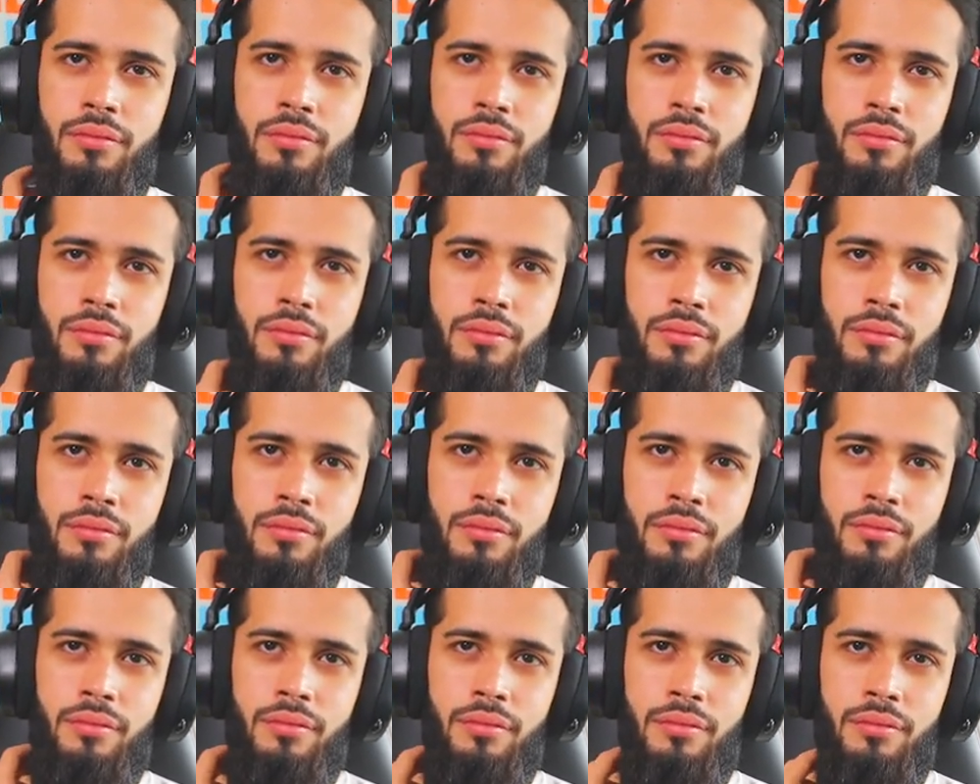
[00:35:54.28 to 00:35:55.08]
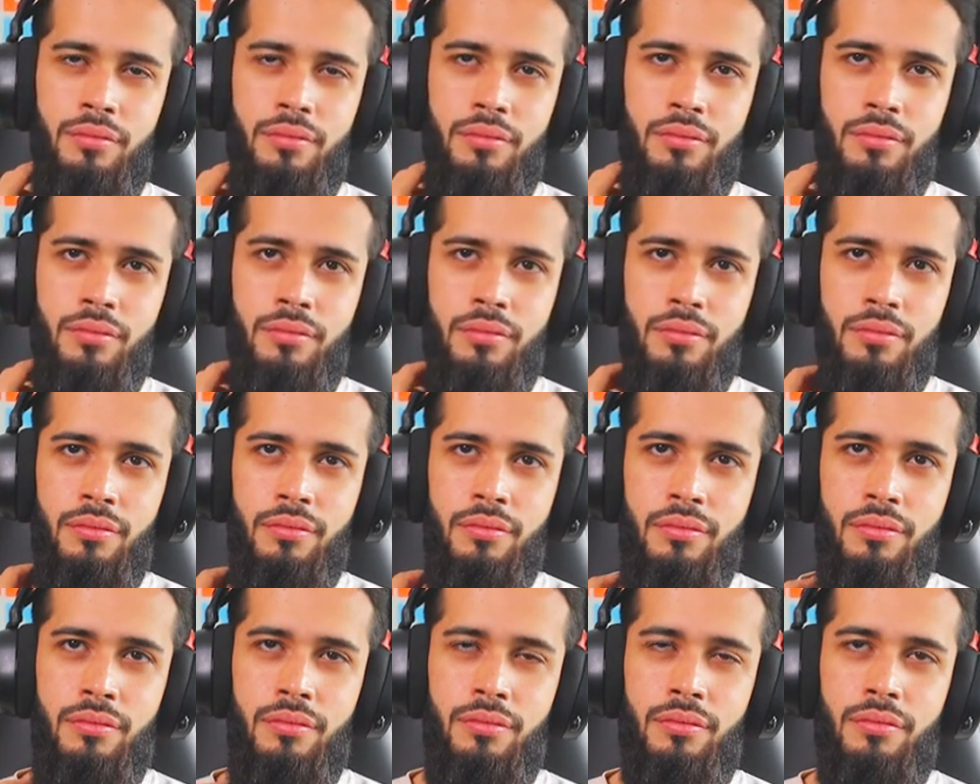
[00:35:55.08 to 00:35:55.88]

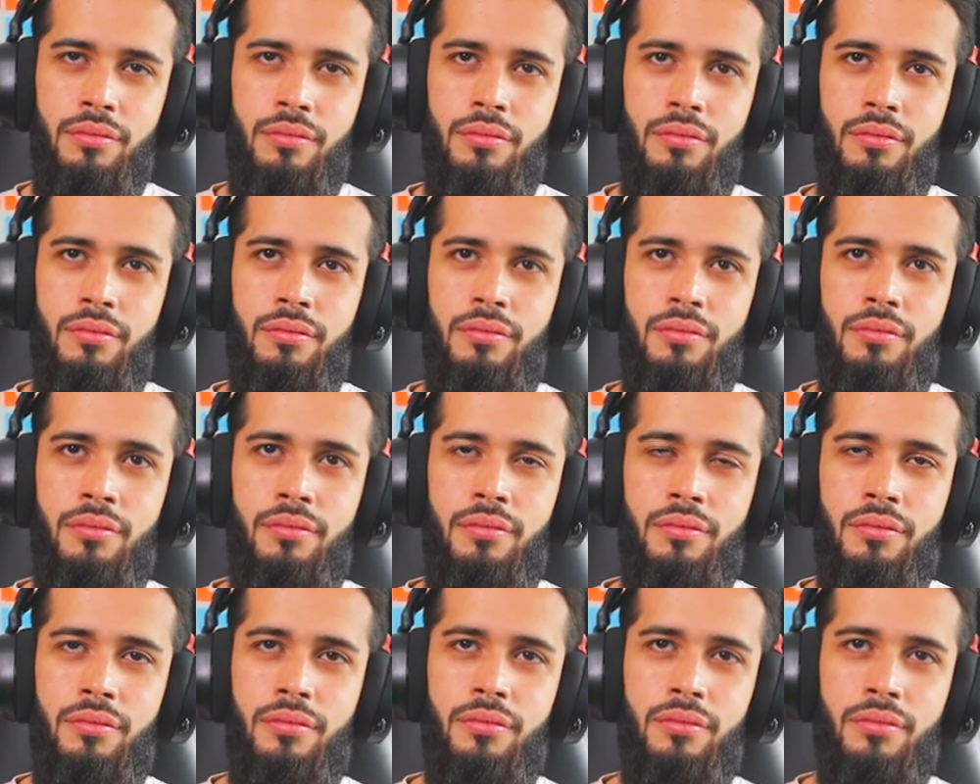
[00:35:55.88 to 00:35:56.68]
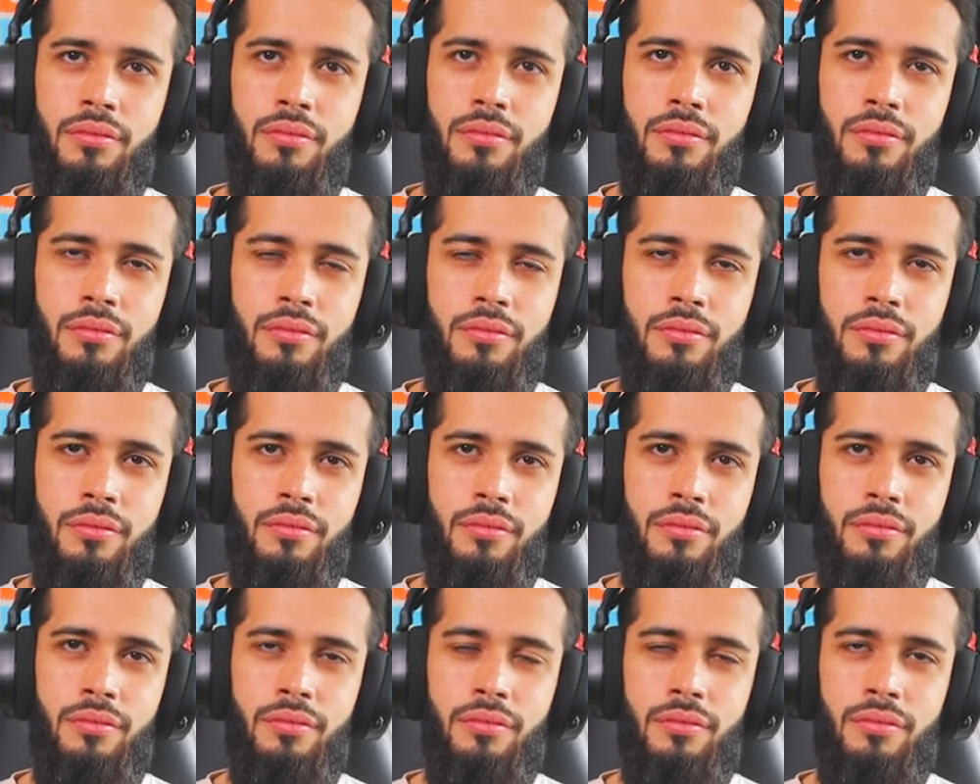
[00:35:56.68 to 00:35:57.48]

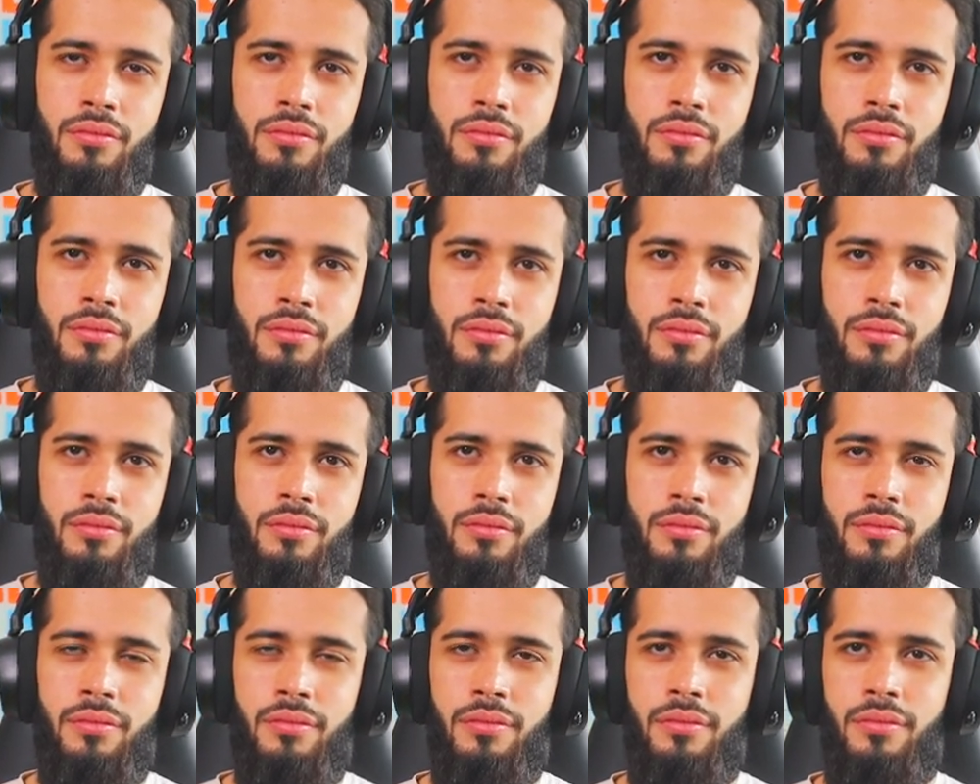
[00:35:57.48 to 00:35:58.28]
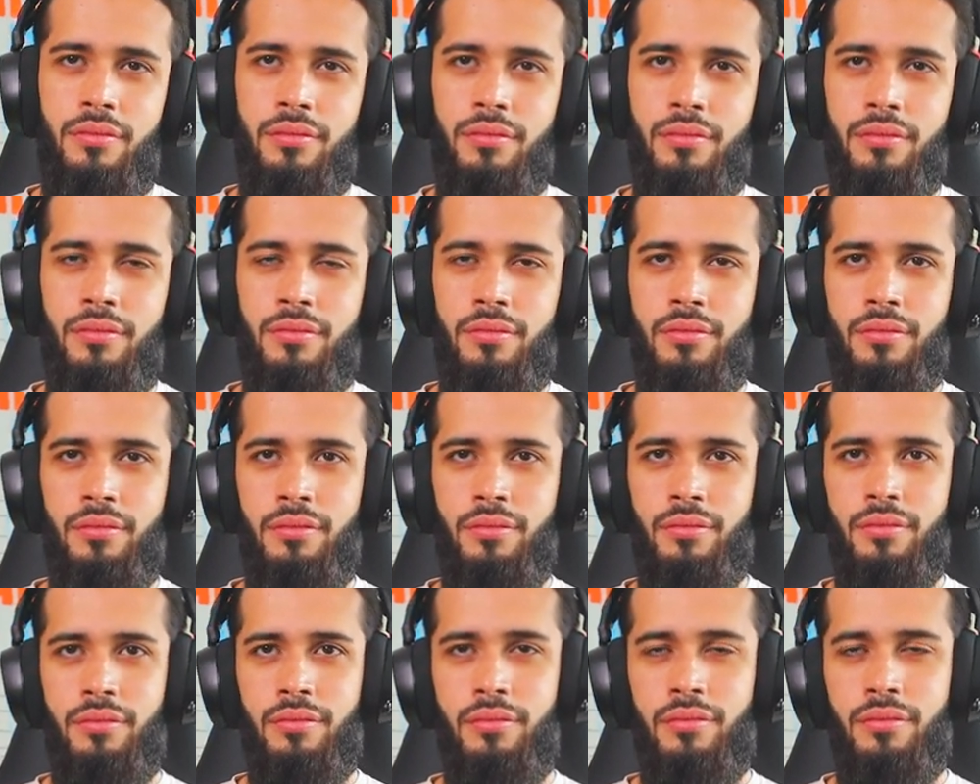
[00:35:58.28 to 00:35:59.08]

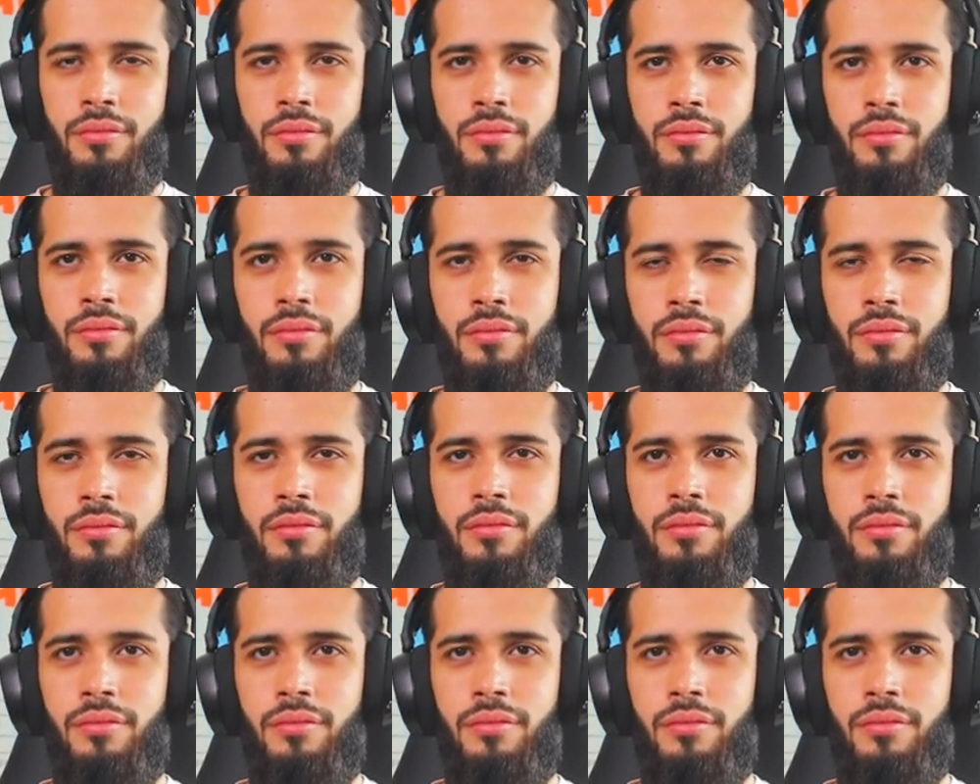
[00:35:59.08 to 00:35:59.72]
No words are spoken by the person on screen.